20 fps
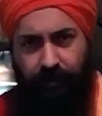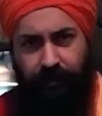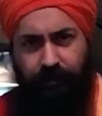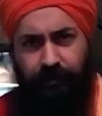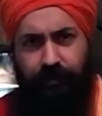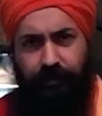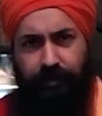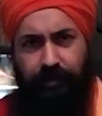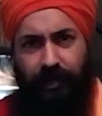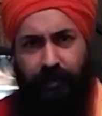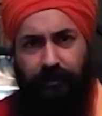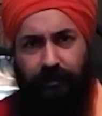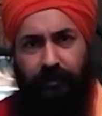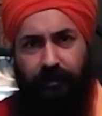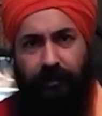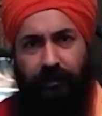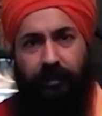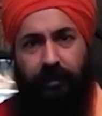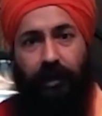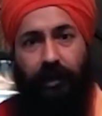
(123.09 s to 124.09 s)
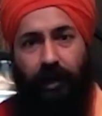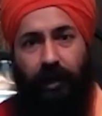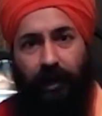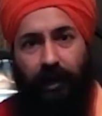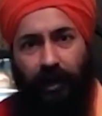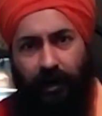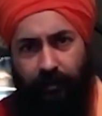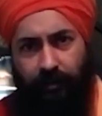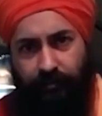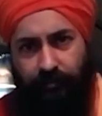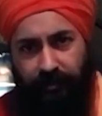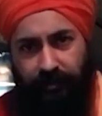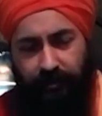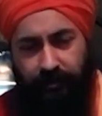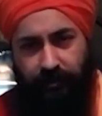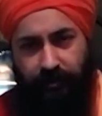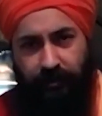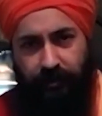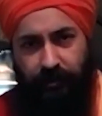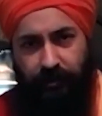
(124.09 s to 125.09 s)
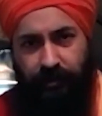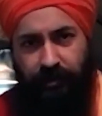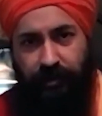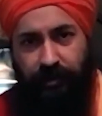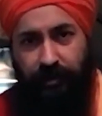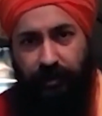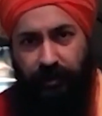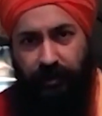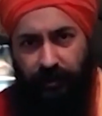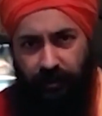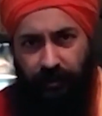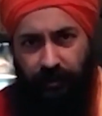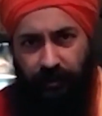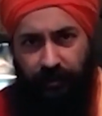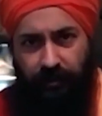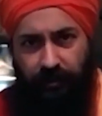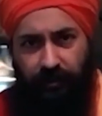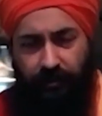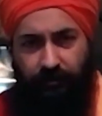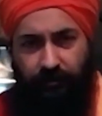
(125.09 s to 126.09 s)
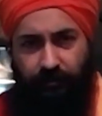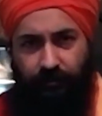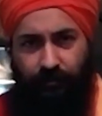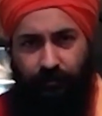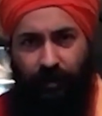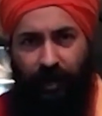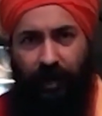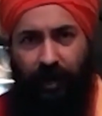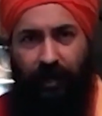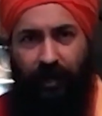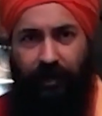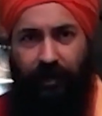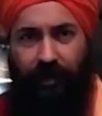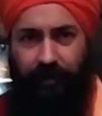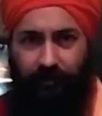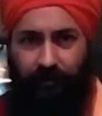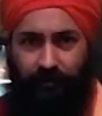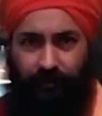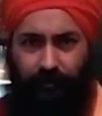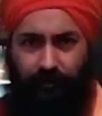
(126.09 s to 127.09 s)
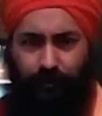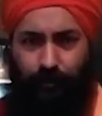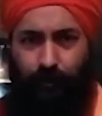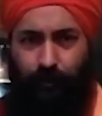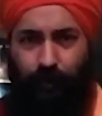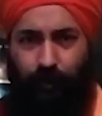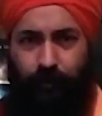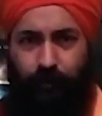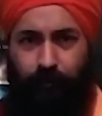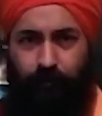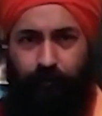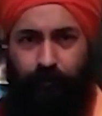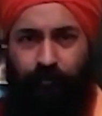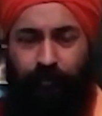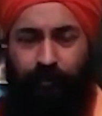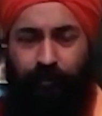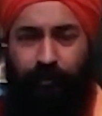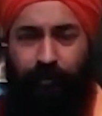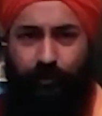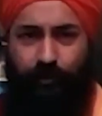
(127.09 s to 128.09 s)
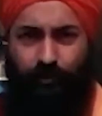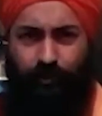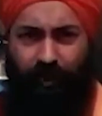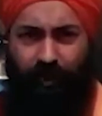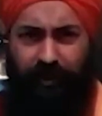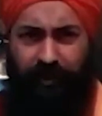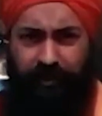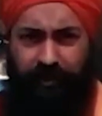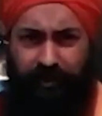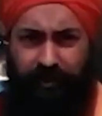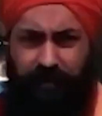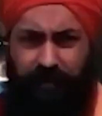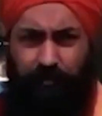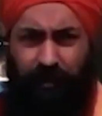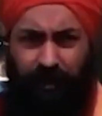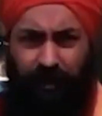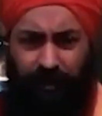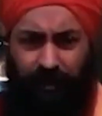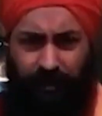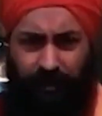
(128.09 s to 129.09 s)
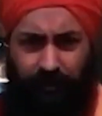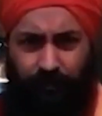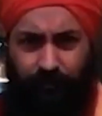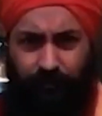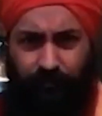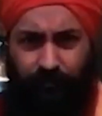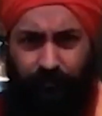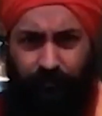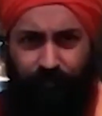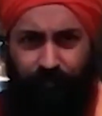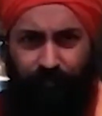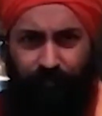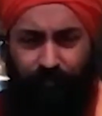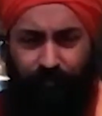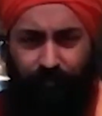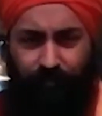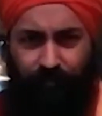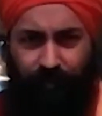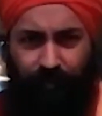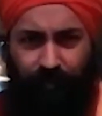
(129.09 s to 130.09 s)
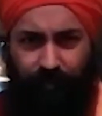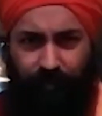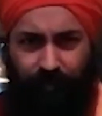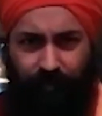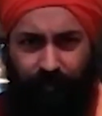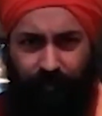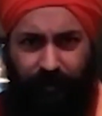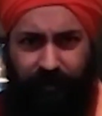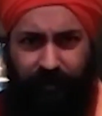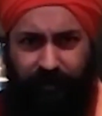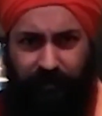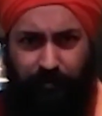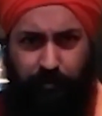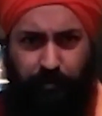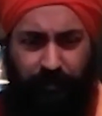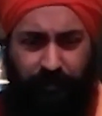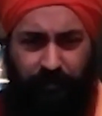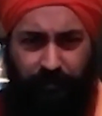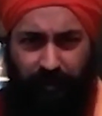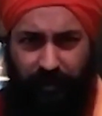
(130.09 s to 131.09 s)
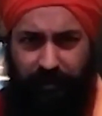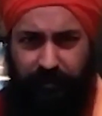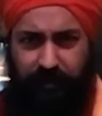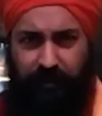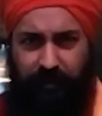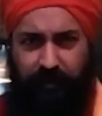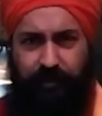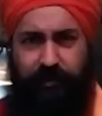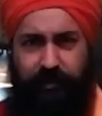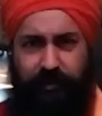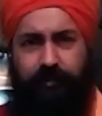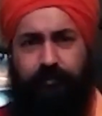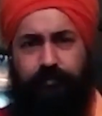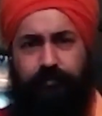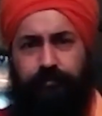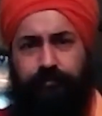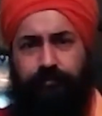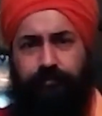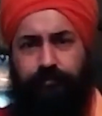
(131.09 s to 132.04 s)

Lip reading: Satnam, Sri Waheguru. So what does it mean? In simple translation,